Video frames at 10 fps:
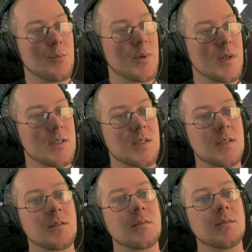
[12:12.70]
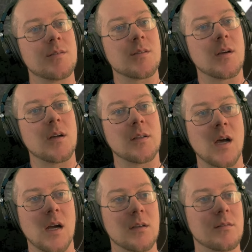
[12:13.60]
books to
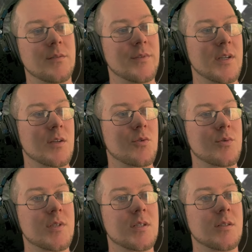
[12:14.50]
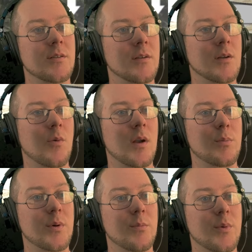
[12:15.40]
unlock the vehicles, you're want
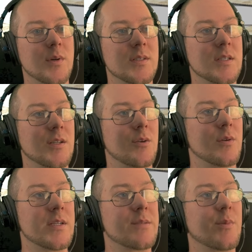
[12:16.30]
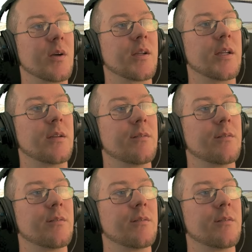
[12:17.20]
to put points into Grease Monkey.